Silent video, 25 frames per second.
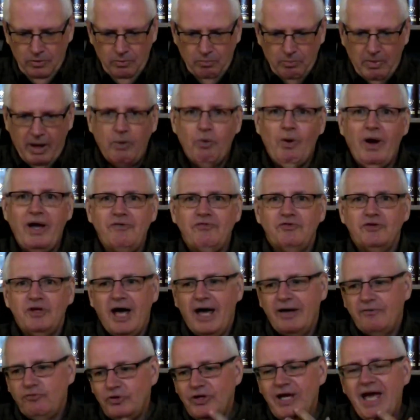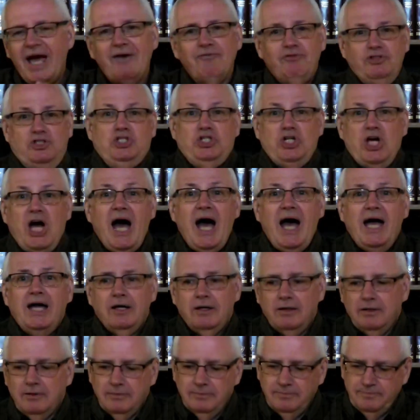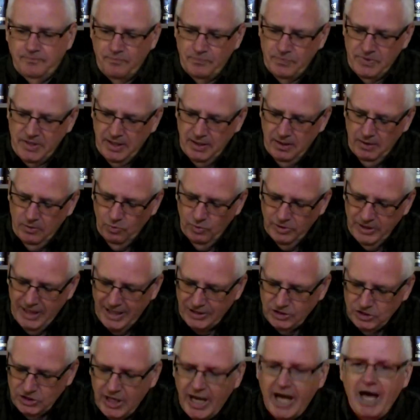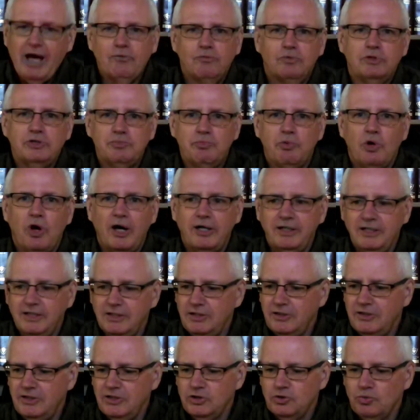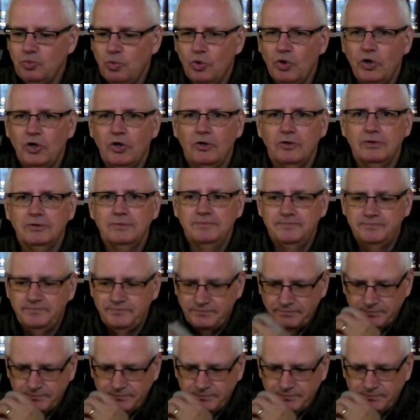my wife and I if we have a child, when that child was brought into this world,